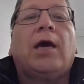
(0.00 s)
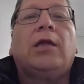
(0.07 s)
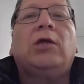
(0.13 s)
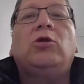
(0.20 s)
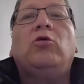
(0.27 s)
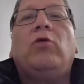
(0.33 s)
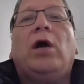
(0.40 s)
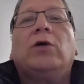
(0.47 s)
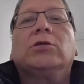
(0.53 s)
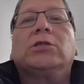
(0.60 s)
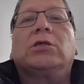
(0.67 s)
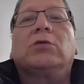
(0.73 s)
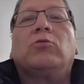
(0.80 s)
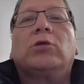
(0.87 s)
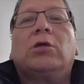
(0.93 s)
And then new
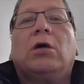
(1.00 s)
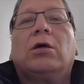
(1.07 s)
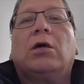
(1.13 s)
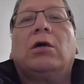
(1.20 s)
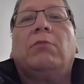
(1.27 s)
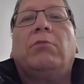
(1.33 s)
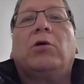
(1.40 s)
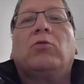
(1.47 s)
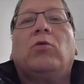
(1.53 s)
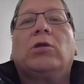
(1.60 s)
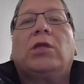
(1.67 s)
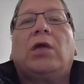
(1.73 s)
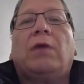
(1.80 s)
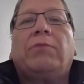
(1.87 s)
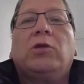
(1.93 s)
housing, we're talking about
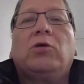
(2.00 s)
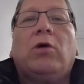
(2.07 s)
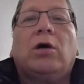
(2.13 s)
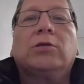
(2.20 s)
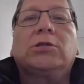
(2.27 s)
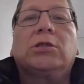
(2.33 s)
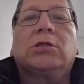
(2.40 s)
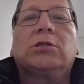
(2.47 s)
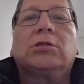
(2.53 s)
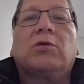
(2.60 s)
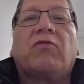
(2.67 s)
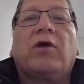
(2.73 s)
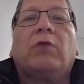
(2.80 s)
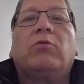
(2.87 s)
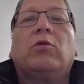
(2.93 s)
what type of new housing is
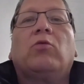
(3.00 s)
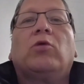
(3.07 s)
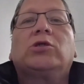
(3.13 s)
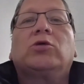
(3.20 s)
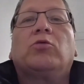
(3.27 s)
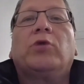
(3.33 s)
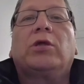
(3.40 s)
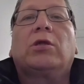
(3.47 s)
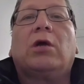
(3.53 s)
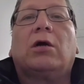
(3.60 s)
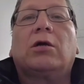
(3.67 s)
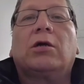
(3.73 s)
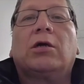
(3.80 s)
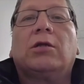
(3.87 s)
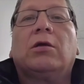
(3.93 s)
available, what should we
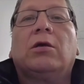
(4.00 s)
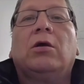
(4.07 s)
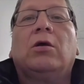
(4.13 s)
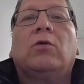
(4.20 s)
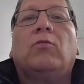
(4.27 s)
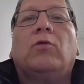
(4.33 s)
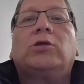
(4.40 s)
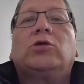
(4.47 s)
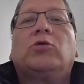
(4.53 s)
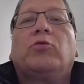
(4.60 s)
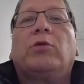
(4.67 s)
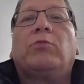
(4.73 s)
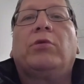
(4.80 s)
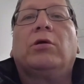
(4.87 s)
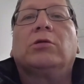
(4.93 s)
target, what should
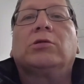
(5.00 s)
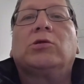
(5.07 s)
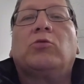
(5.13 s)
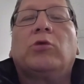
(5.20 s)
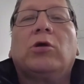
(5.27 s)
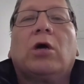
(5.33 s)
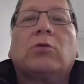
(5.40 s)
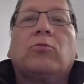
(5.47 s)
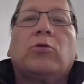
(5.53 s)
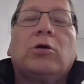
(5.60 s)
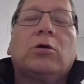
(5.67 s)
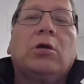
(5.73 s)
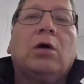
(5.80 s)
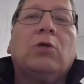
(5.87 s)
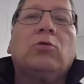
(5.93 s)
we build. So
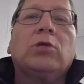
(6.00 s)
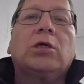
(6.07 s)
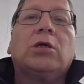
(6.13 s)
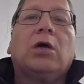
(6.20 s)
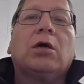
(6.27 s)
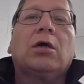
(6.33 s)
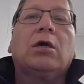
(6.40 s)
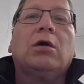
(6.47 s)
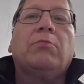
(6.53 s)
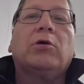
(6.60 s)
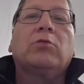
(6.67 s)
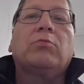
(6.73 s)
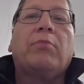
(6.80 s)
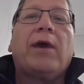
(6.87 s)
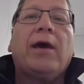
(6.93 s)
we're not only talking
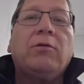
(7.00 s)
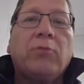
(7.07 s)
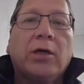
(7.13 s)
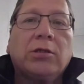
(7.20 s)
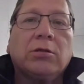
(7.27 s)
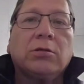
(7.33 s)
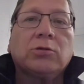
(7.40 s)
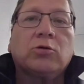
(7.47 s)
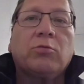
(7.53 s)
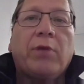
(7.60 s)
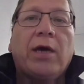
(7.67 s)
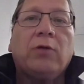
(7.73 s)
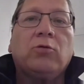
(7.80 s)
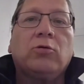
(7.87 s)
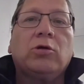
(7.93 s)
about van rentals or
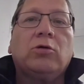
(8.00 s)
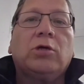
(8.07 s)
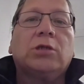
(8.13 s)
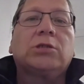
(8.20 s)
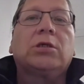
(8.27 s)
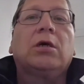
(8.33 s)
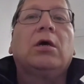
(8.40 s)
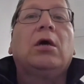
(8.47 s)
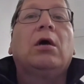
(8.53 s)
van-owned units,